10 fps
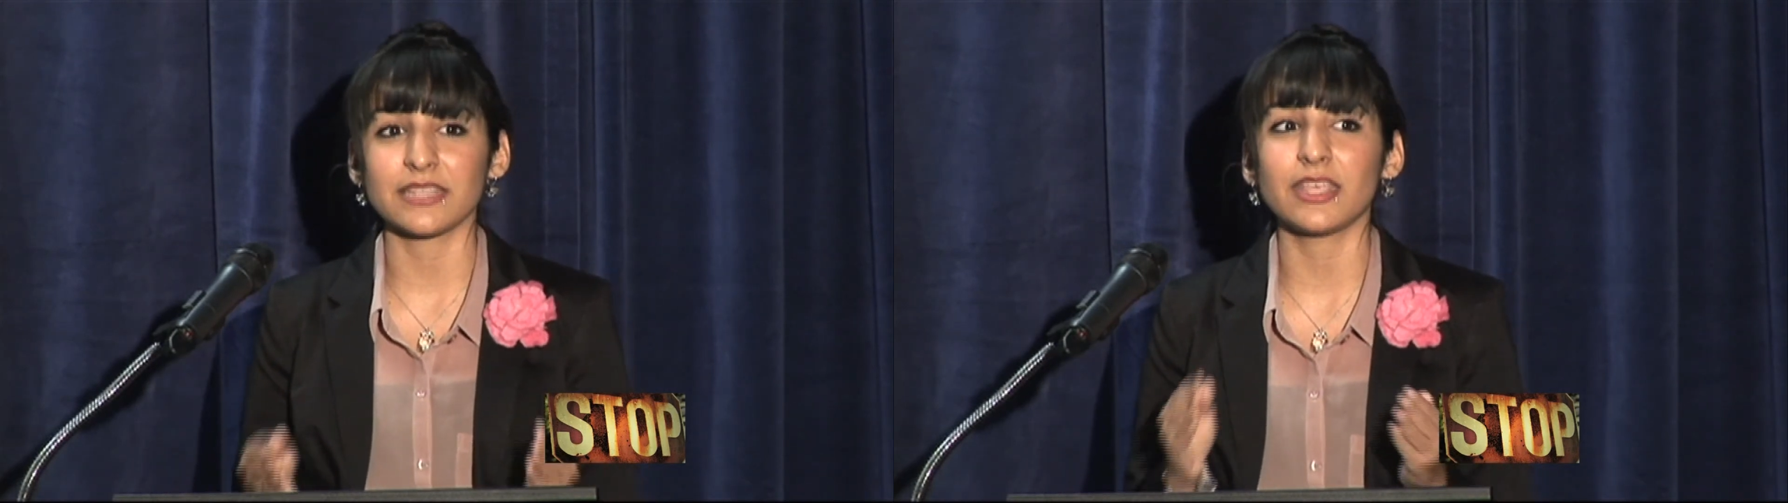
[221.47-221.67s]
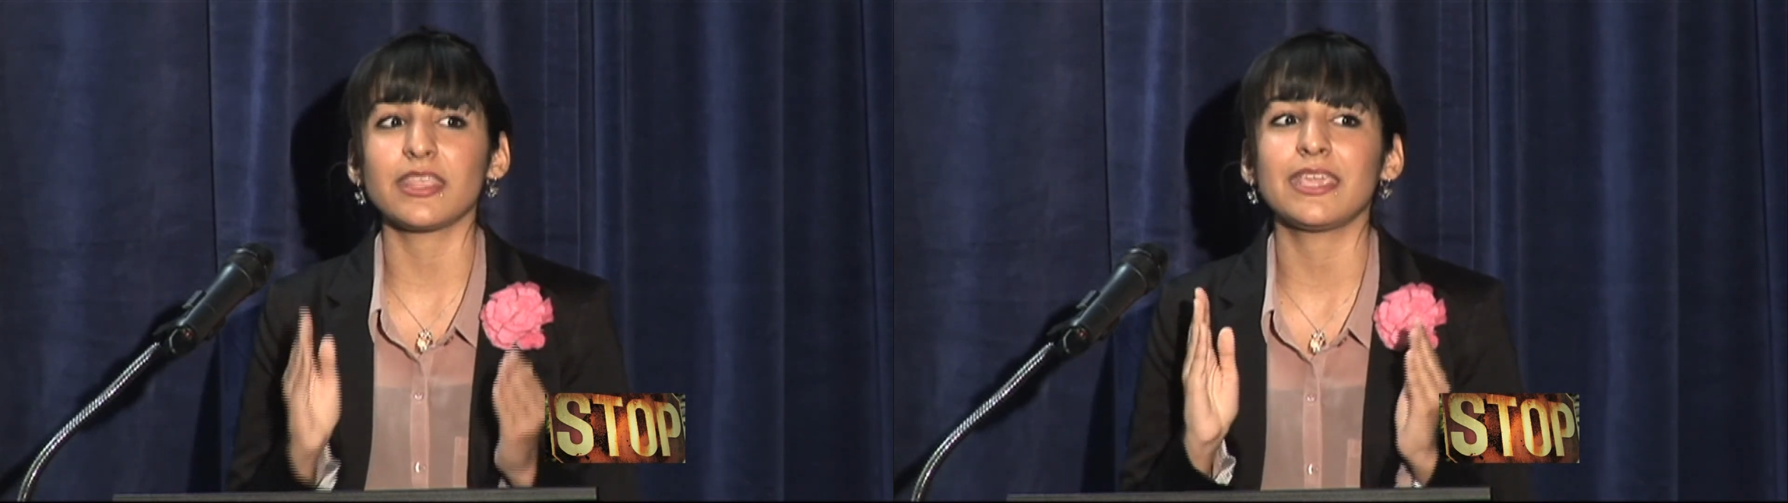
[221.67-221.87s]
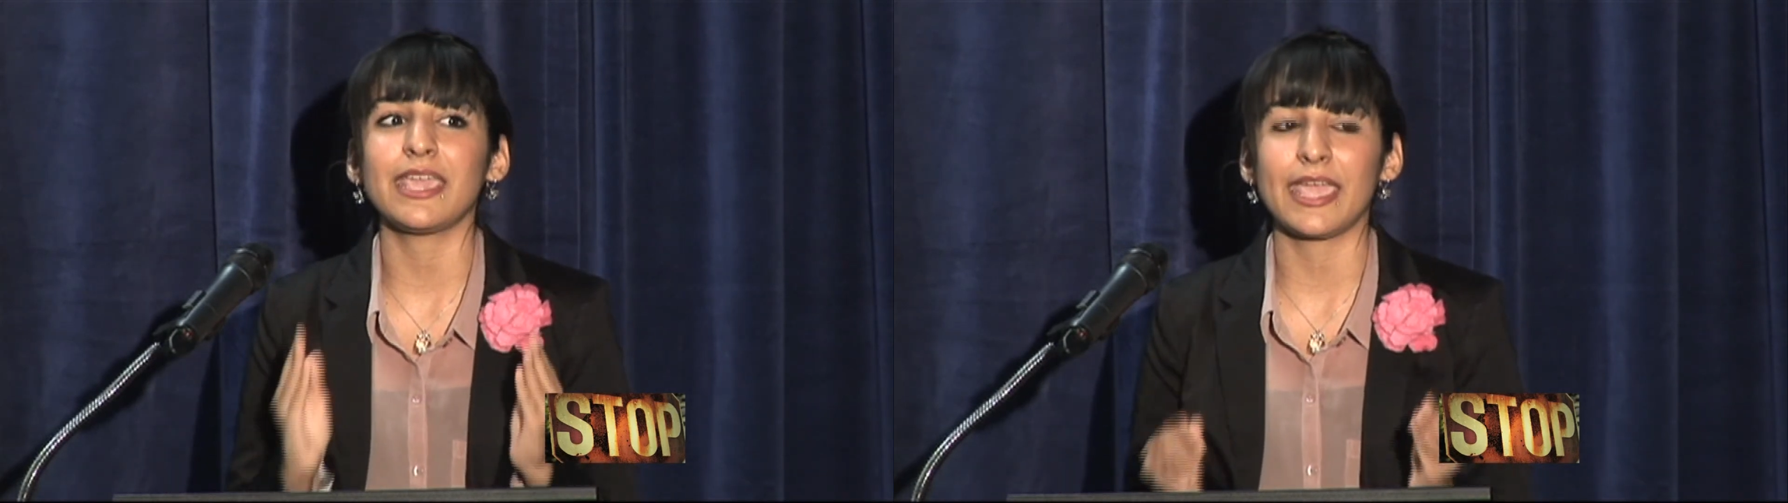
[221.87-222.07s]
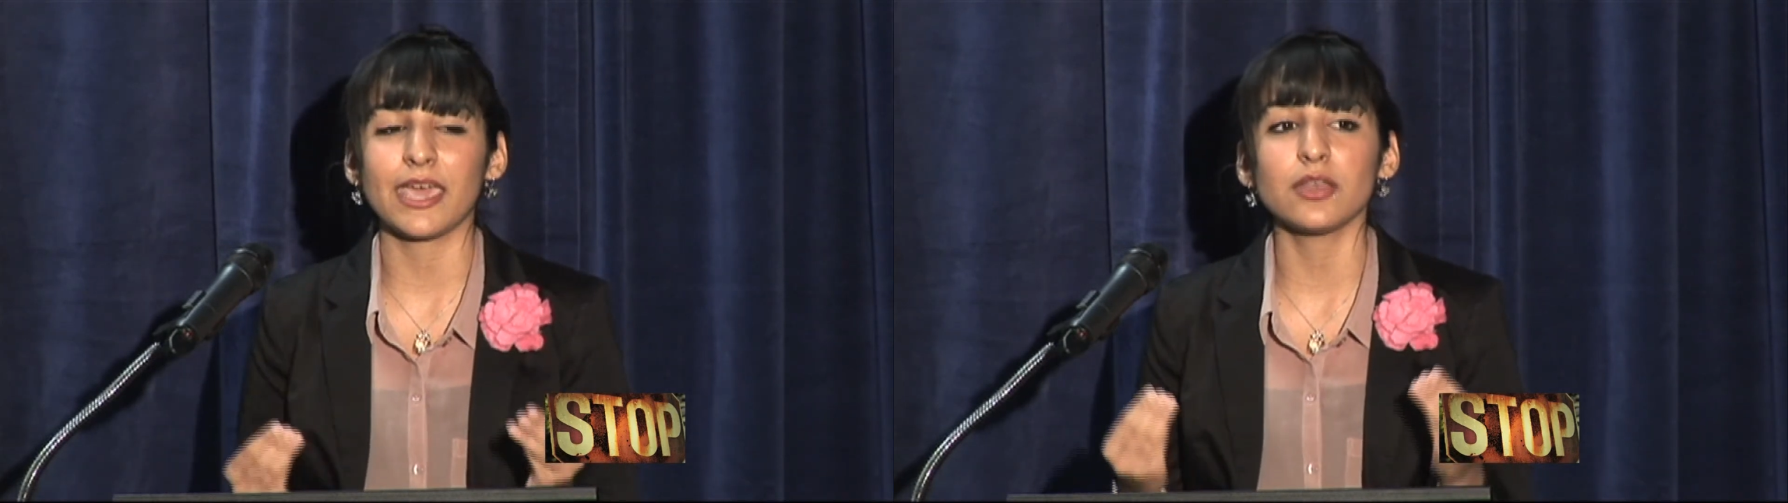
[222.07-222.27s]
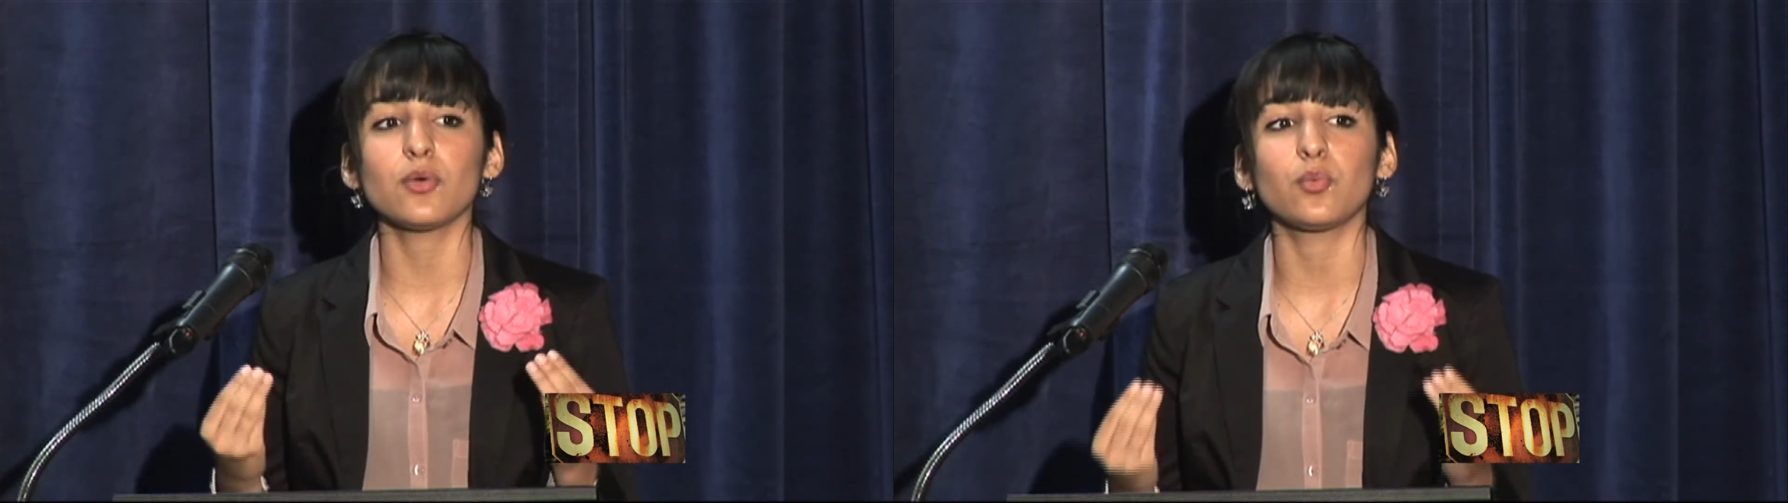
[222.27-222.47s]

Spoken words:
and that they can,